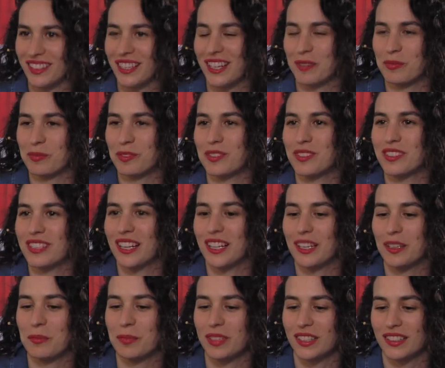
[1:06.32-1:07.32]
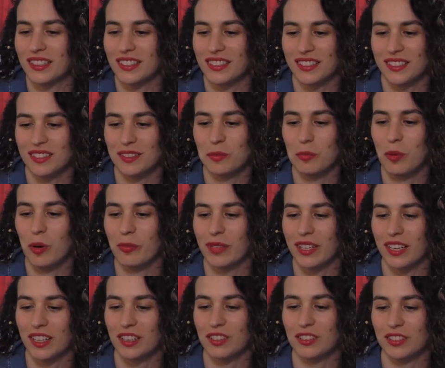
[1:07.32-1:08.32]
kept on telling me that the
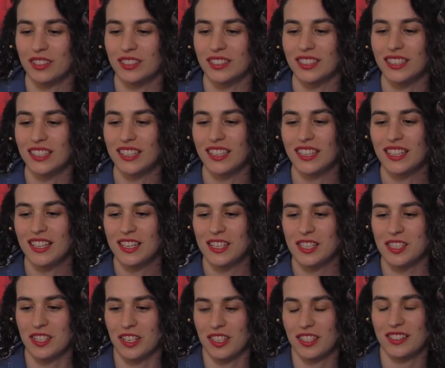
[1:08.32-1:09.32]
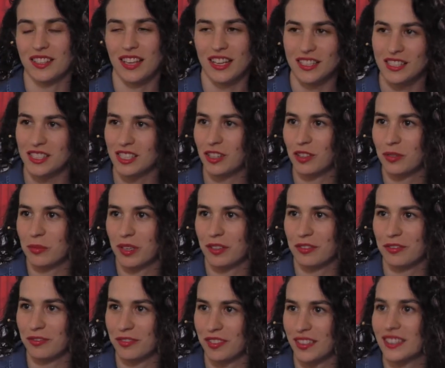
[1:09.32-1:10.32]
moment I could start dancing on my
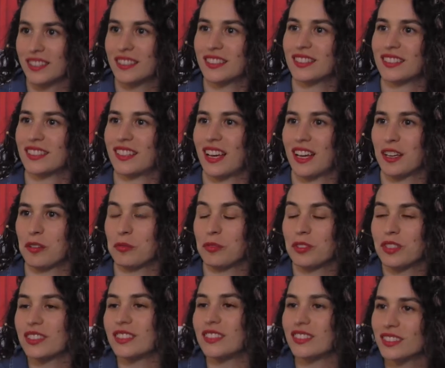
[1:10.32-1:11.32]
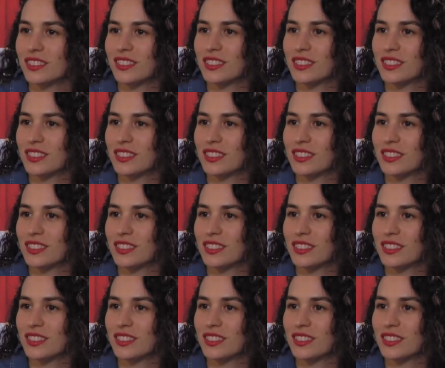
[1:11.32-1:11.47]
feet, I would.